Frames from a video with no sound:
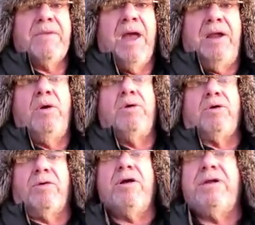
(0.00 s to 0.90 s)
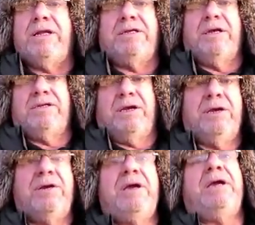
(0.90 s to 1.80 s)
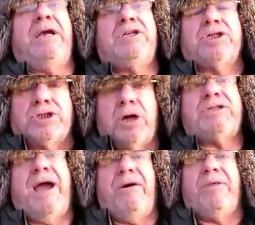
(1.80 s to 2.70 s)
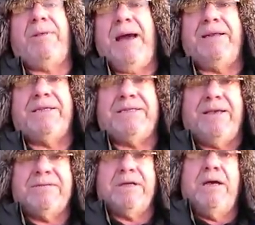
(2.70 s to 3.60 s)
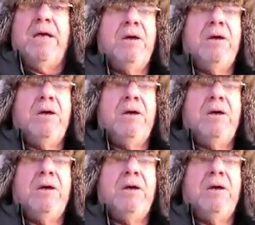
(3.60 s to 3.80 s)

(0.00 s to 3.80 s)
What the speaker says: And all Cronin can do is trot out the palliatives that,